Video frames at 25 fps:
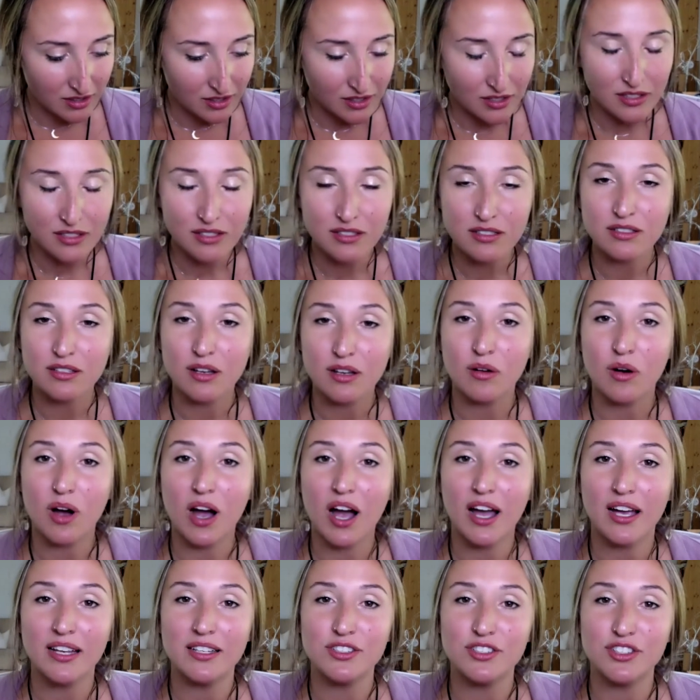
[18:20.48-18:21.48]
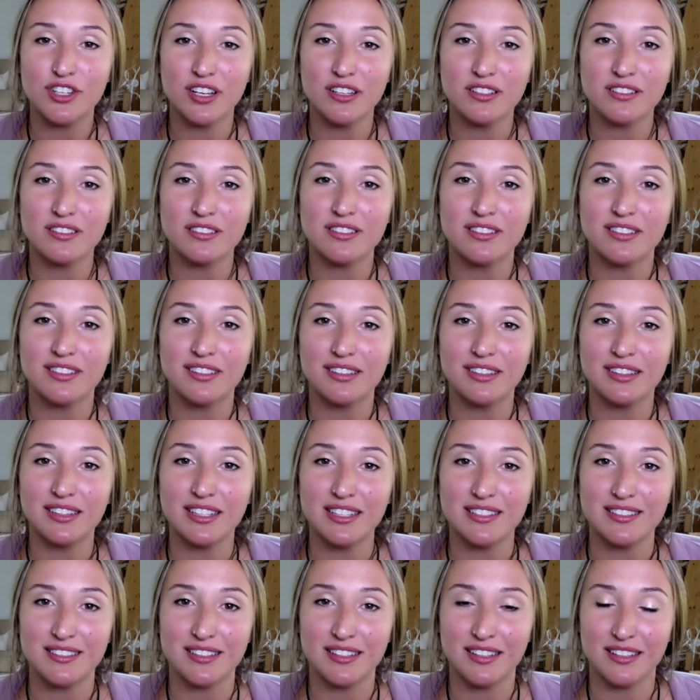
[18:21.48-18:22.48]
So I just
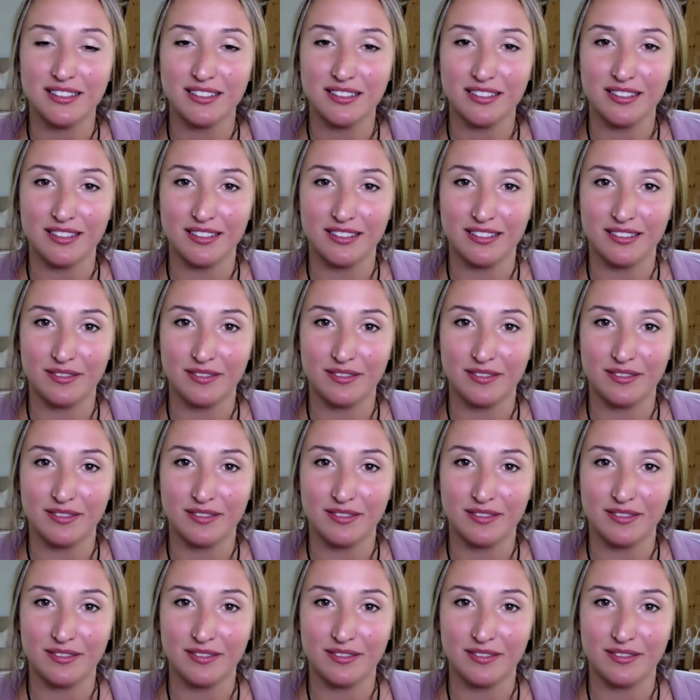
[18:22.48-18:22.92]
listened.